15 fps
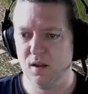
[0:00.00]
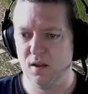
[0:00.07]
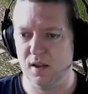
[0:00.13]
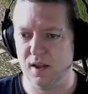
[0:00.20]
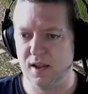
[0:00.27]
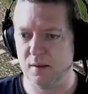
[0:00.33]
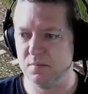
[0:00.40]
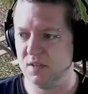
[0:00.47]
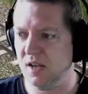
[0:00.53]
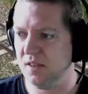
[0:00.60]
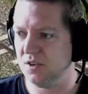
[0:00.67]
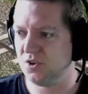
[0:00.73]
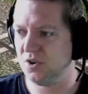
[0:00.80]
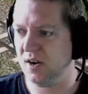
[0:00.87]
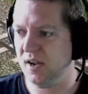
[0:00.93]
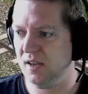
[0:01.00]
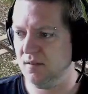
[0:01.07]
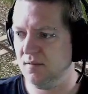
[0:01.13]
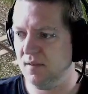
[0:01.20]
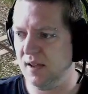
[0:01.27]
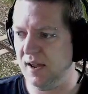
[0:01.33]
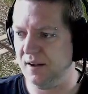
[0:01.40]
Here comes the other train
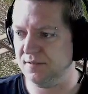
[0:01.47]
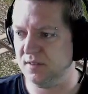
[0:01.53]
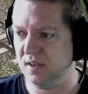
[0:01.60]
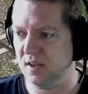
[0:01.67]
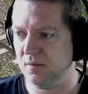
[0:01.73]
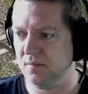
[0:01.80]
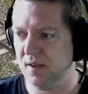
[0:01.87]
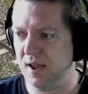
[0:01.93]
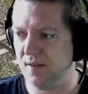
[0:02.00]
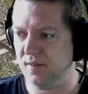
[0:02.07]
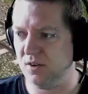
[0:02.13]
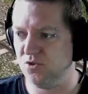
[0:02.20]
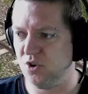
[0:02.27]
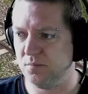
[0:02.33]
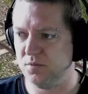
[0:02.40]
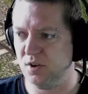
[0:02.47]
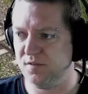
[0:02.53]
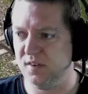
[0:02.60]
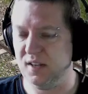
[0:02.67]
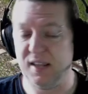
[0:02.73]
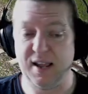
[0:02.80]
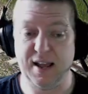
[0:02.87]
after having dropped off
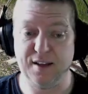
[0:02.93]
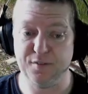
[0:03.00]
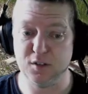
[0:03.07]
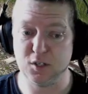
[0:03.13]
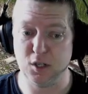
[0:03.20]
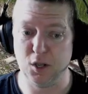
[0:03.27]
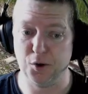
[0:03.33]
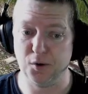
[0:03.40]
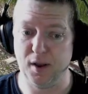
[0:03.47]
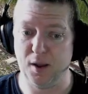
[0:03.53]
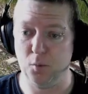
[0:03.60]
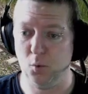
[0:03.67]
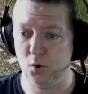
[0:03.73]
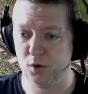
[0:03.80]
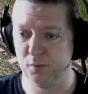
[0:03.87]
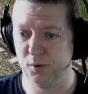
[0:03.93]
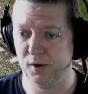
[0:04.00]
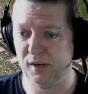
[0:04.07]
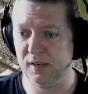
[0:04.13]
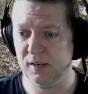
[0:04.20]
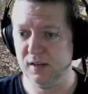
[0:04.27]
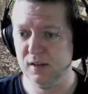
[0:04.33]
nearly half its load at
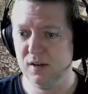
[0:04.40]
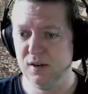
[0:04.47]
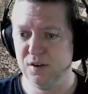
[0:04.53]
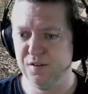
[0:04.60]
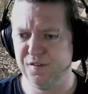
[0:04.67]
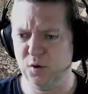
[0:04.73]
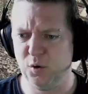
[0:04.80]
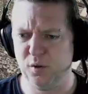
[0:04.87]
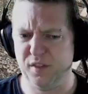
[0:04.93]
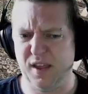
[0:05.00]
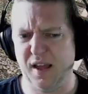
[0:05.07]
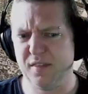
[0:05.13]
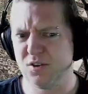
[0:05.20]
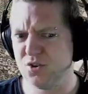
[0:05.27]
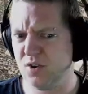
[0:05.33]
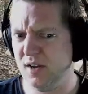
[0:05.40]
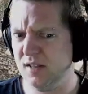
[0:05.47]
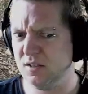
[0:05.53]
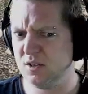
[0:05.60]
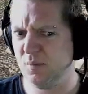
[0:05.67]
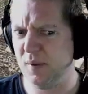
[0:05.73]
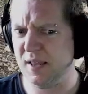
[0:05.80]
Waterbury for the other
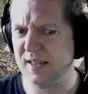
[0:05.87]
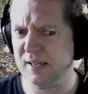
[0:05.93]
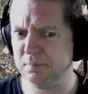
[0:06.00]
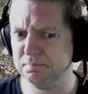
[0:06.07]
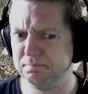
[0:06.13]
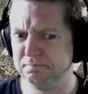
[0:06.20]
trains to pick up,